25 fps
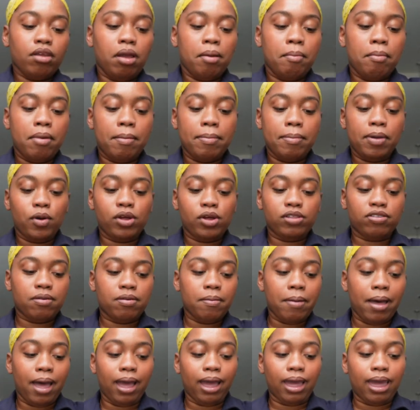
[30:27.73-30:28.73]
mommy went to
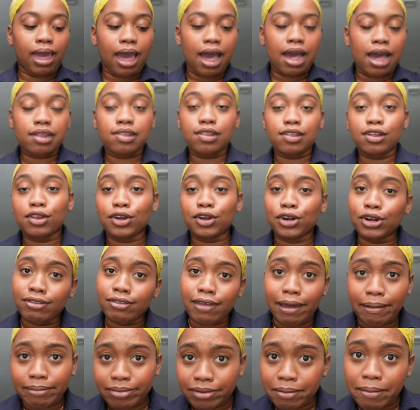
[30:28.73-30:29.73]
buy gas it's her
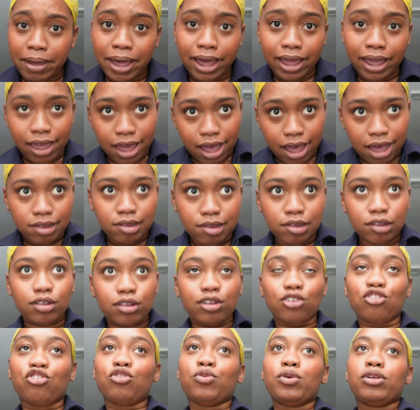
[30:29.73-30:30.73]
time to buy gas
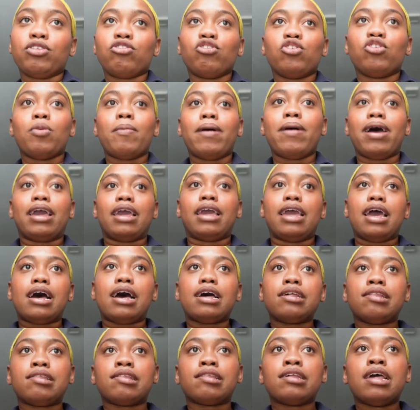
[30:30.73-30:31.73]
so she went to go buy
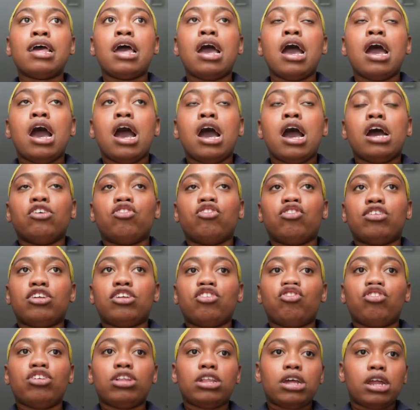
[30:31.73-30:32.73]
gas she
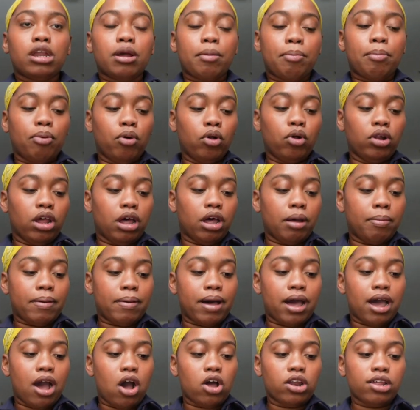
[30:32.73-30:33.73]
says she's gonna pull up.
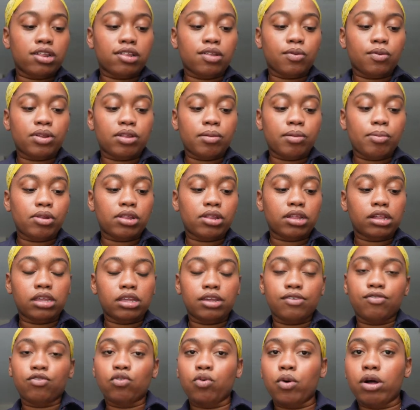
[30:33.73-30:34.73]
I honestly was supposed to
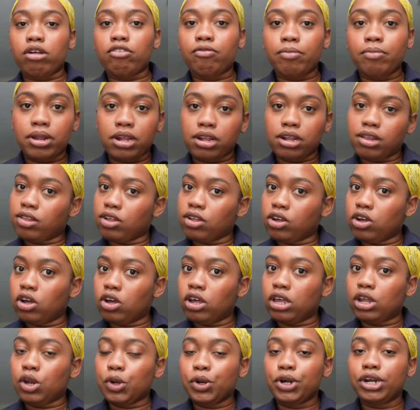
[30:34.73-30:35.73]
leave 12 minutes ago
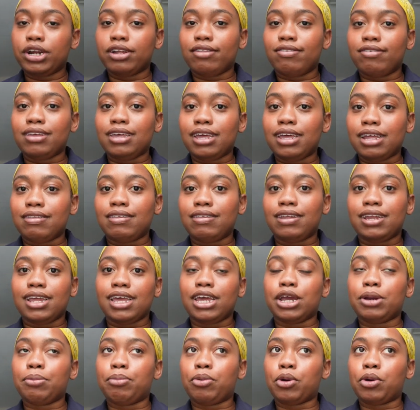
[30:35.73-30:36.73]
in order to get to
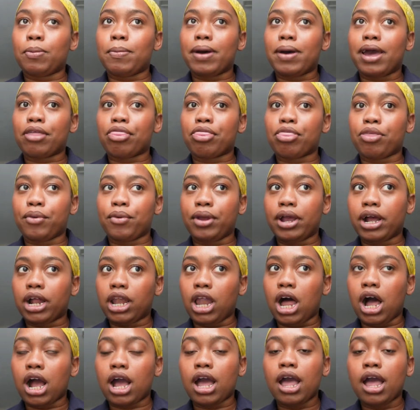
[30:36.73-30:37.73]
the airport by 3
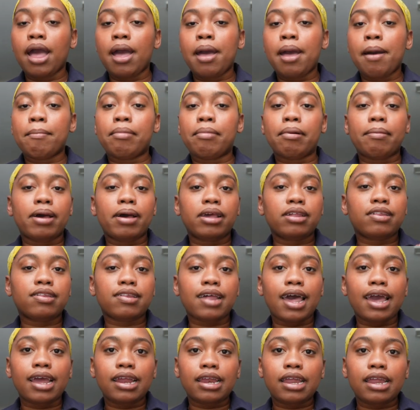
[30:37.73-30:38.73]
o'clock. But my
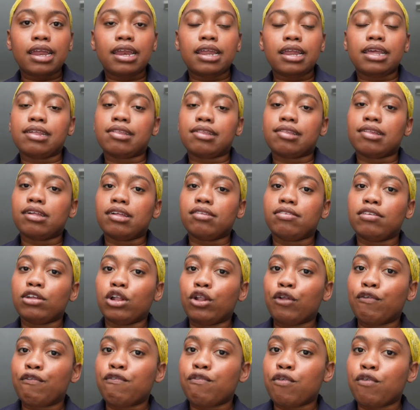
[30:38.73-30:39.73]
sign-in isn't until
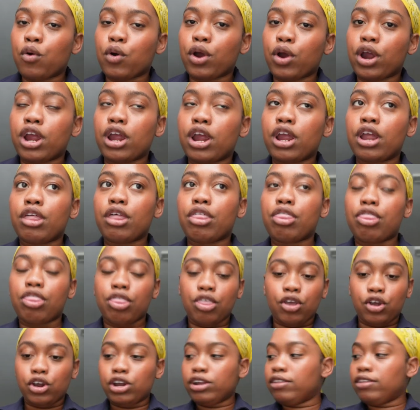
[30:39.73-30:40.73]

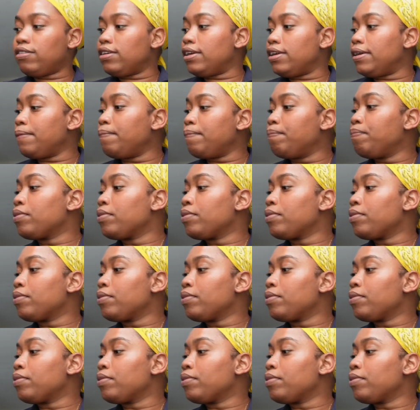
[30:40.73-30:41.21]
4.30.